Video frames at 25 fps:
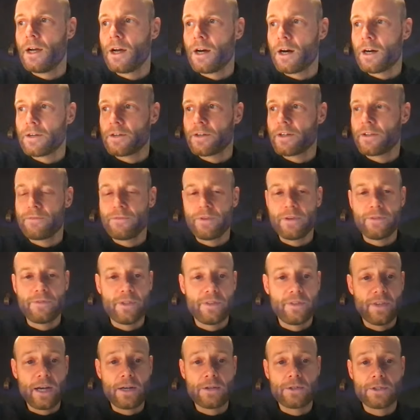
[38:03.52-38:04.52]

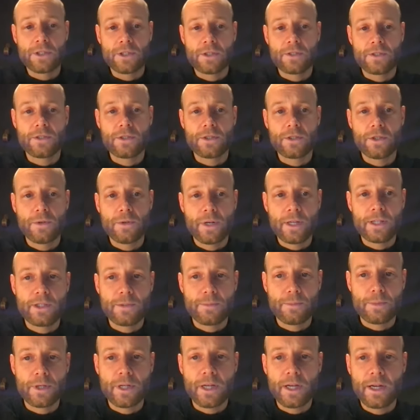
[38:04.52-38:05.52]
150,000
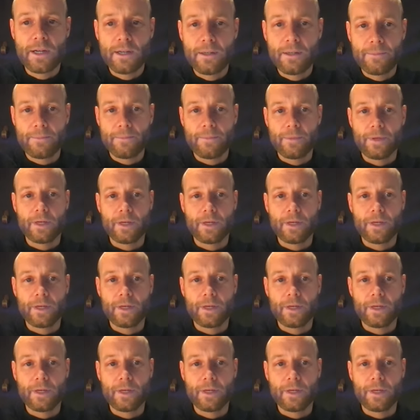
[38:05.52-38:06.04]
units per year.